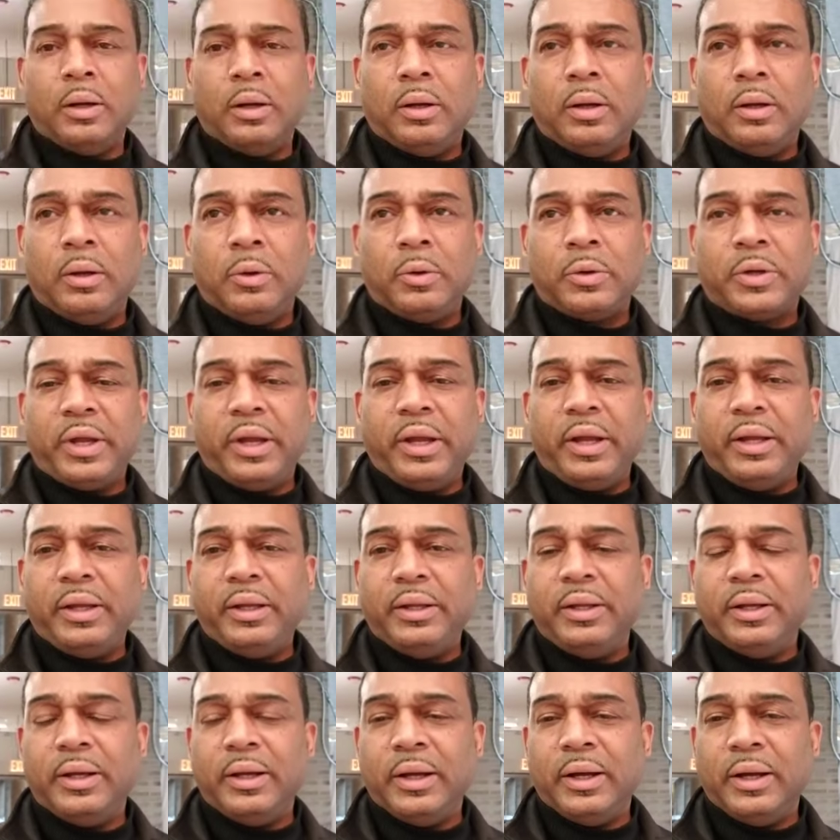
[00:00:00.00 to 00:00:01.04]
Okay,
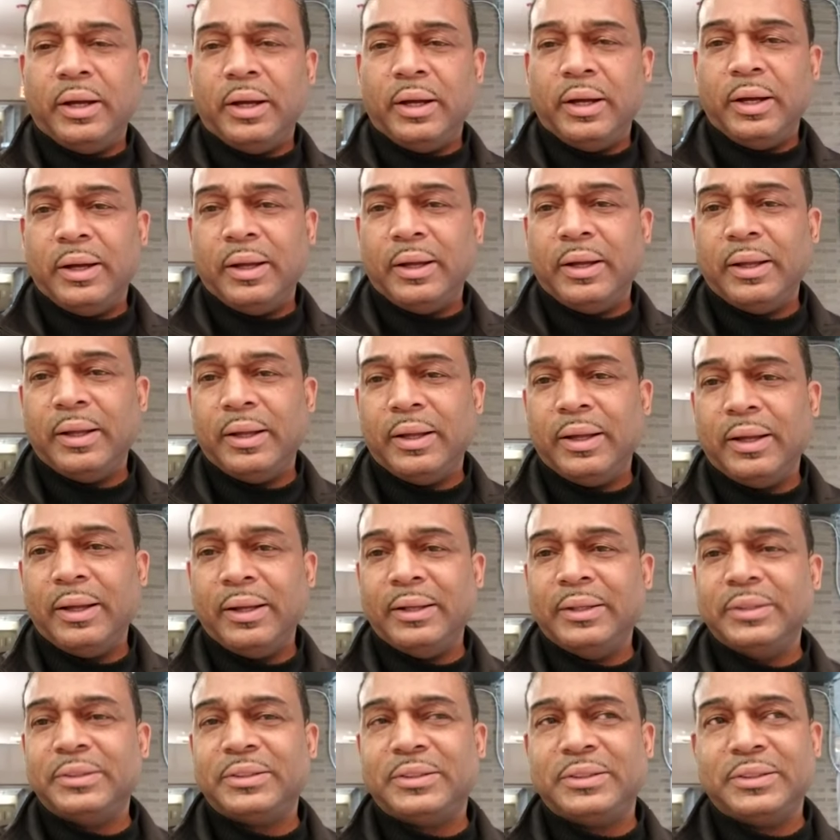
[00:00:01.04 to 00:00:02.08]
uh,
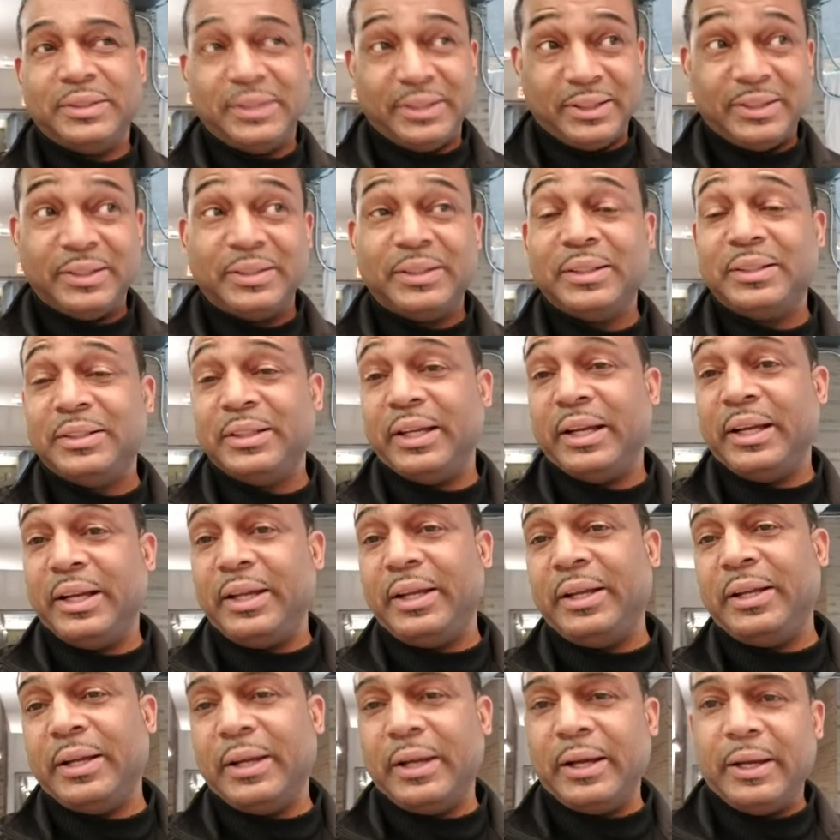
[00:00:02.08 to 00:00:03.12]
it's the end of the
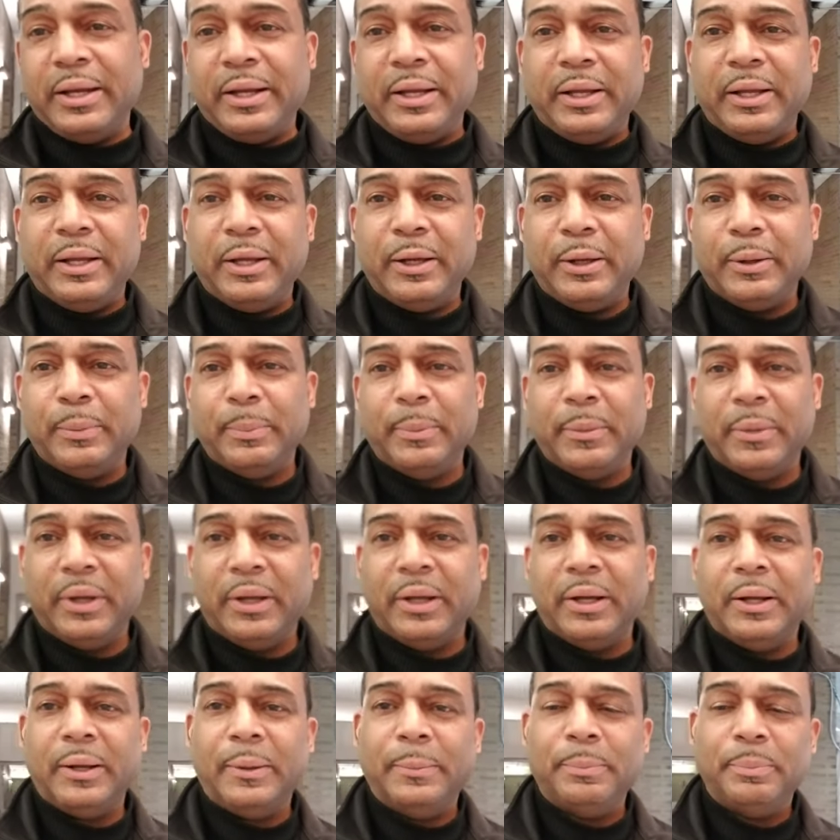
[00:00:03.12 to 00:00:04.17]
day. I am
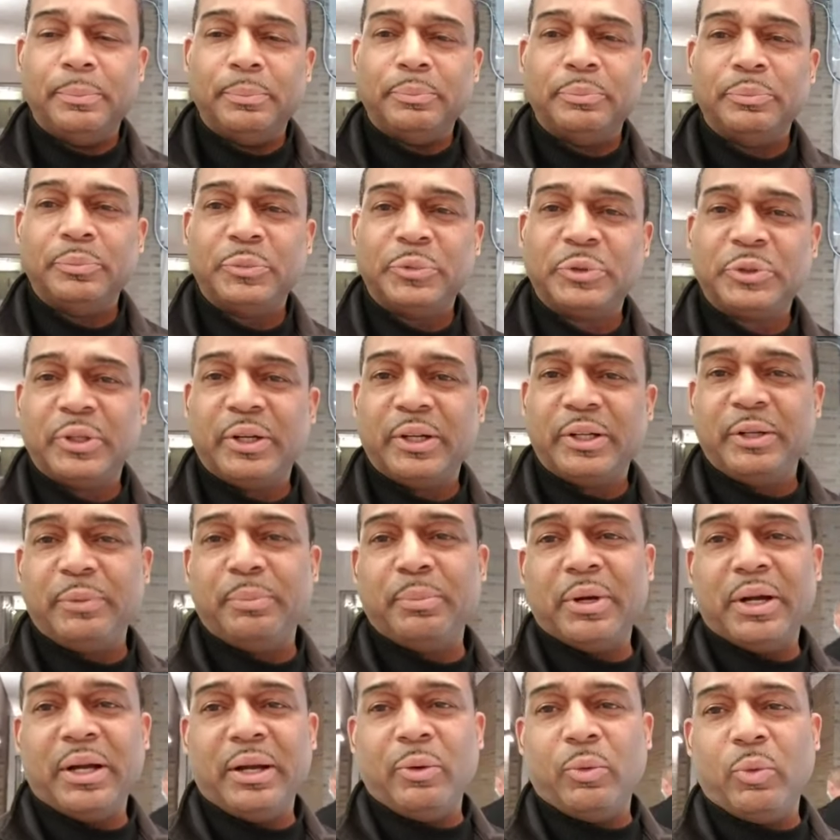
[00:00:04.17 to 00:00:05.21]
um, starting
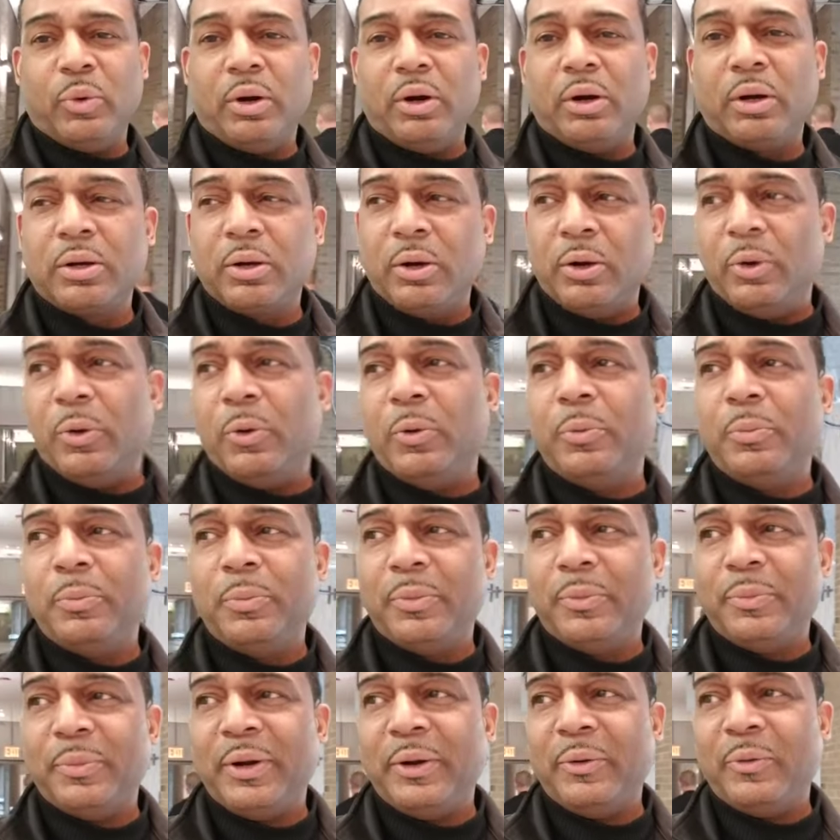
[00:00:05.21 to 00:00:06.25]
my walk
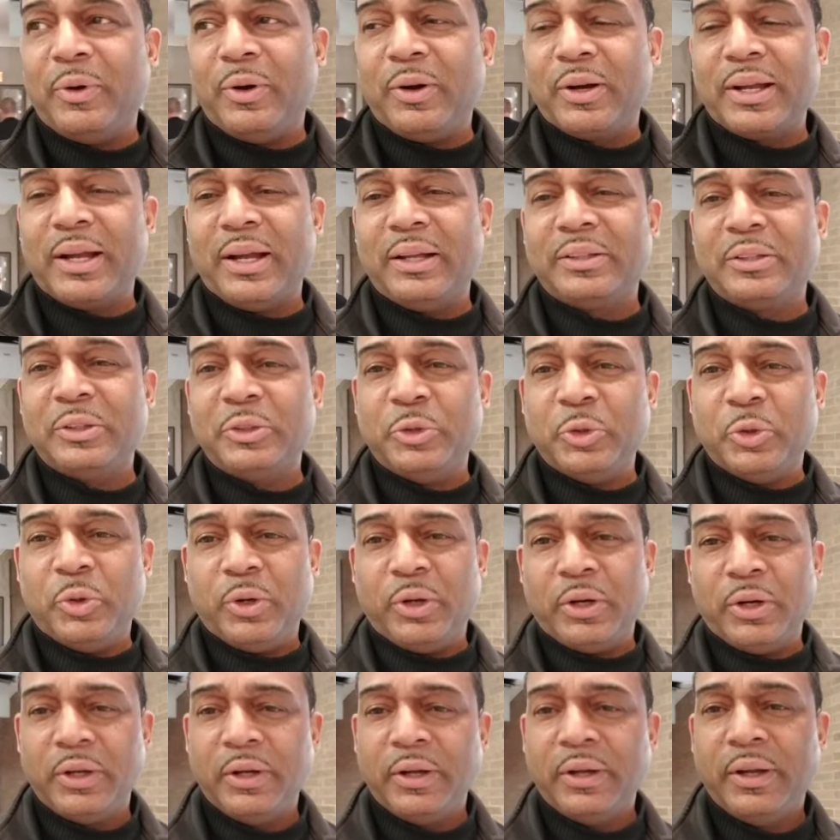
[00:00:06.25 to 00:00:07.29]
home, my walk out the
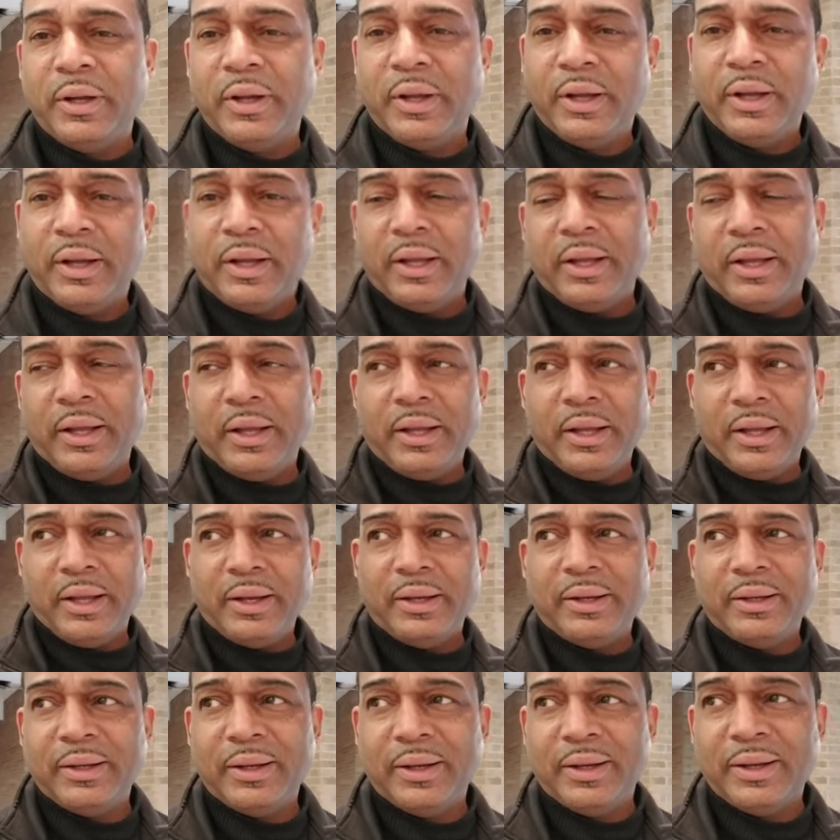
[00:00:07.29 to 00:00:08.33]
door,
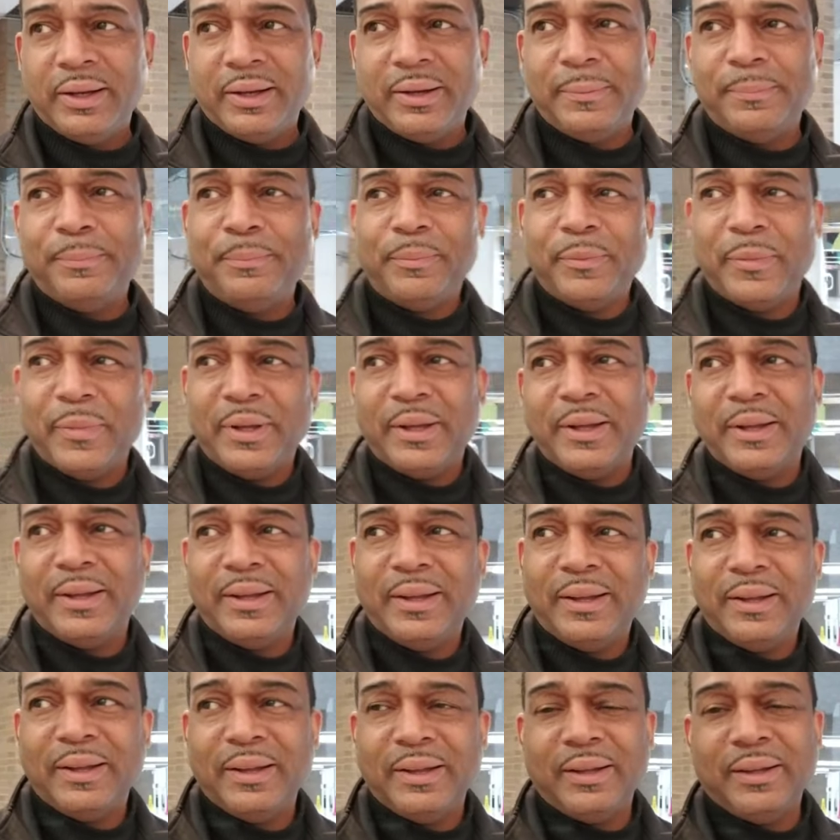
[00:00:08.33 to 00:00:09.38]
and uh,
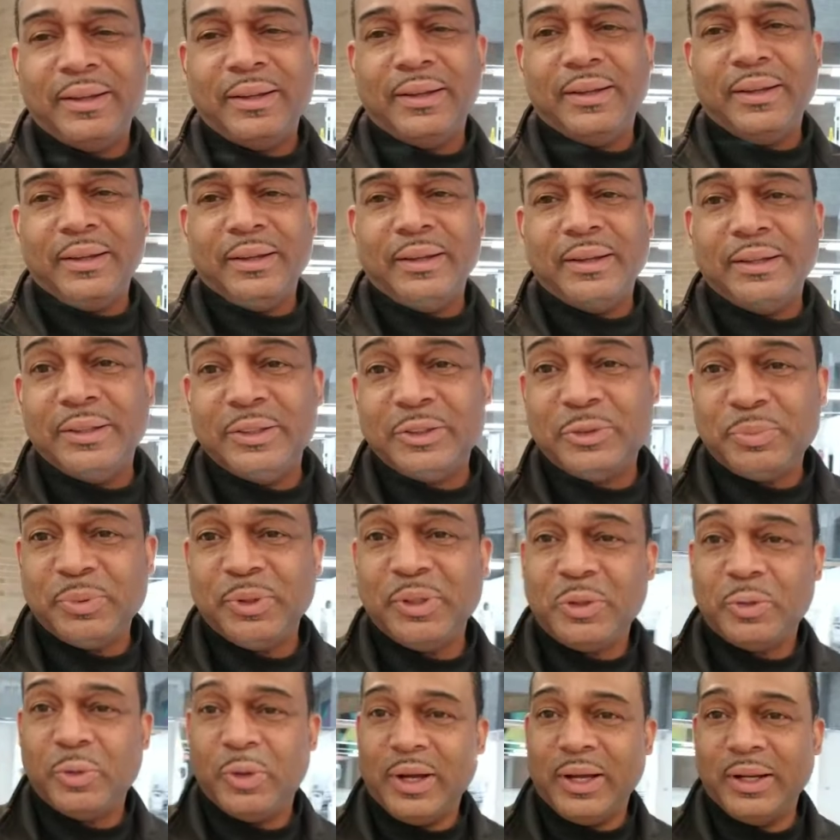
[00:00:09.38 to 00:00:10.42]
it's
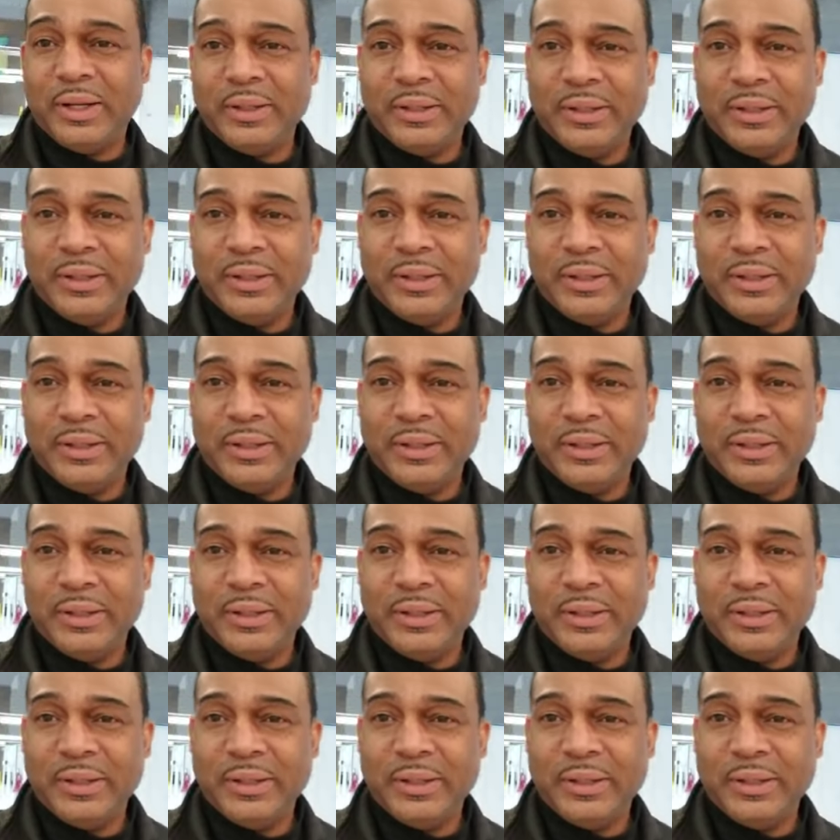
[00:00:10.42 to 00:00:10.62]
been quite a